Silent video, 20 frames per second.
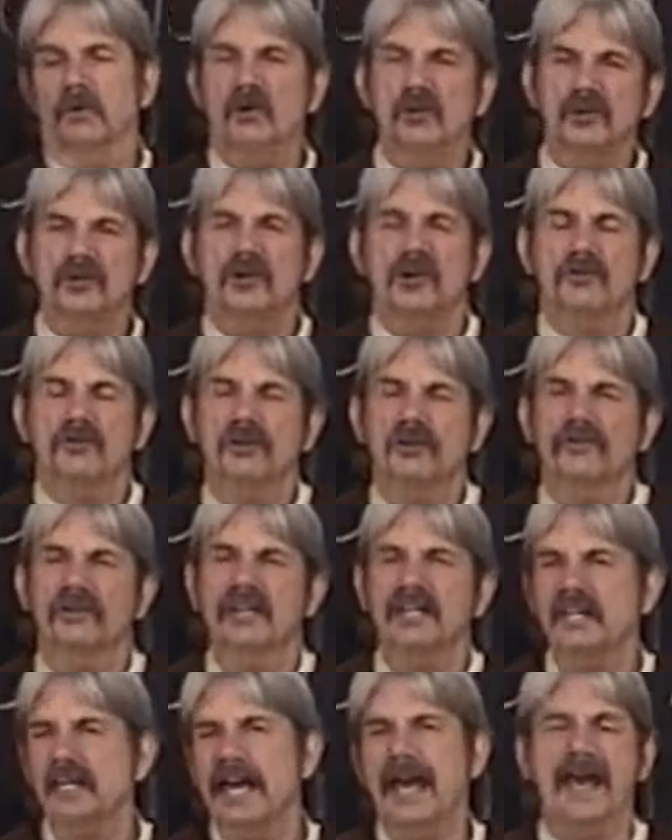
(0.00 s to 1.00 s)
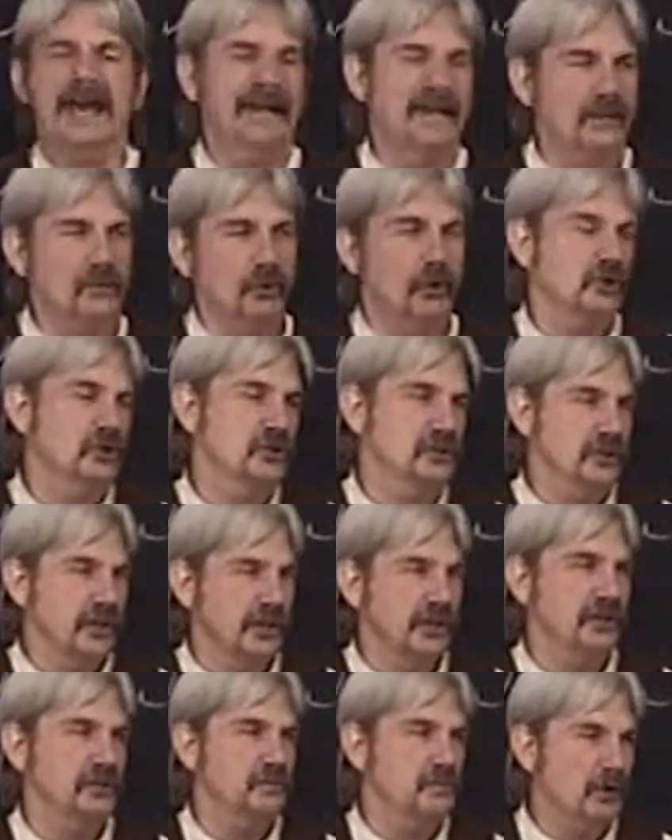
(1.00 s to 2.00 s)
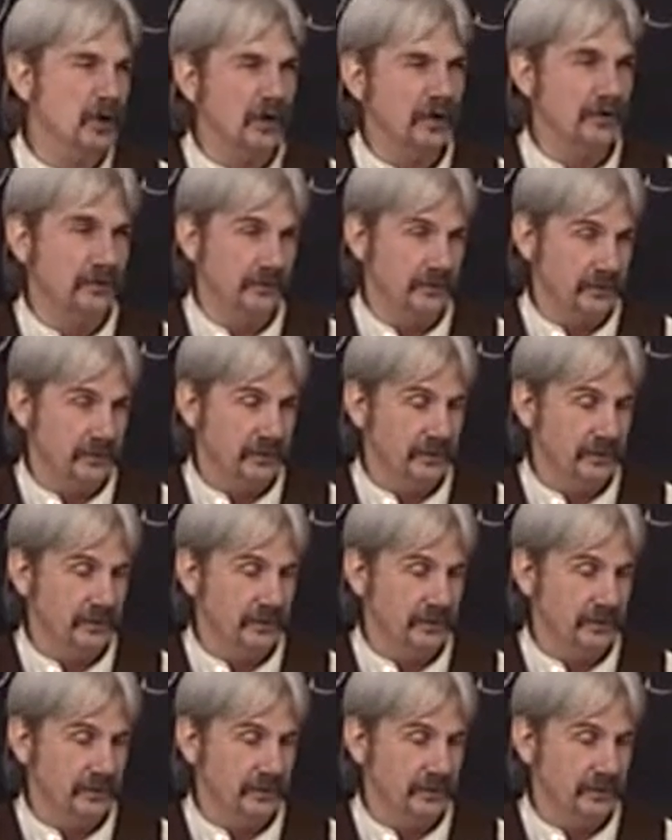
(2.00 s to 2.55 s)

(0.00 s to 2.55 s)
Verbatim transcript: Poor Joseph, he had it worse than his brothers.